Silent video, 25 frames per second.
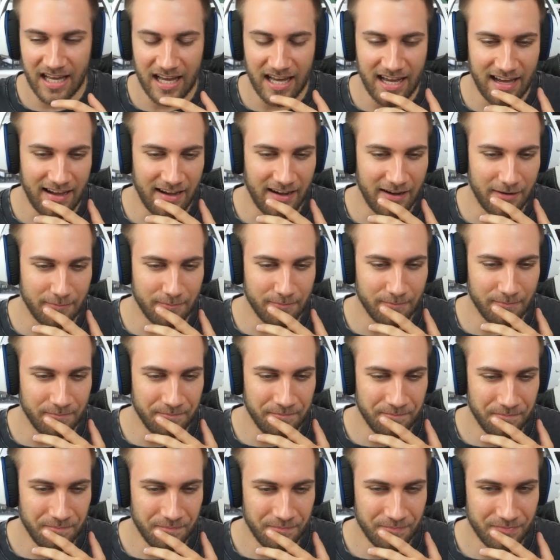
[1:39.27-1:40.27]
Bro,
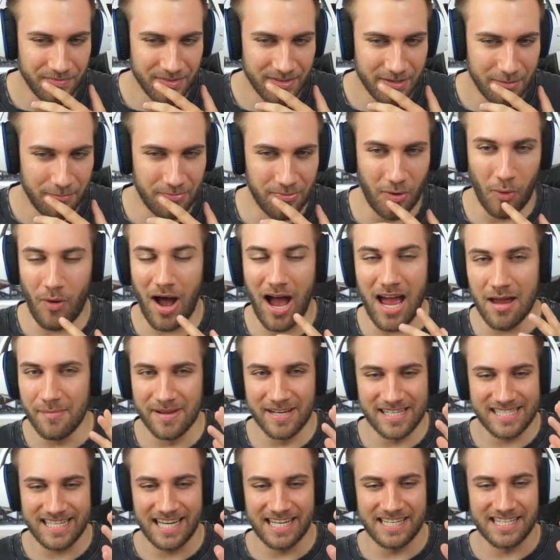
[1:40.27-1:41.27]
I'm
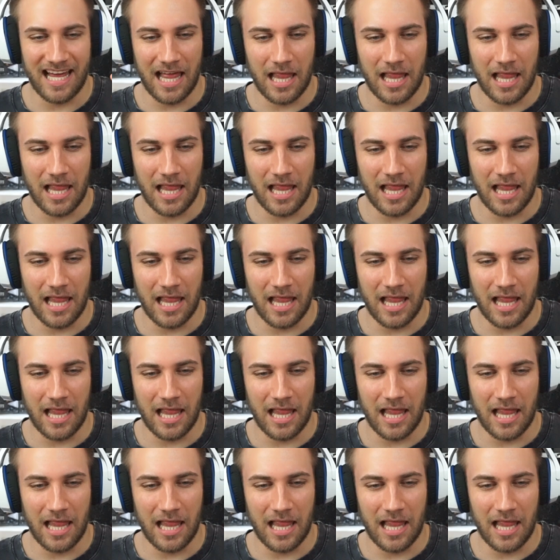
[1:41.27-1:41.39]
excited.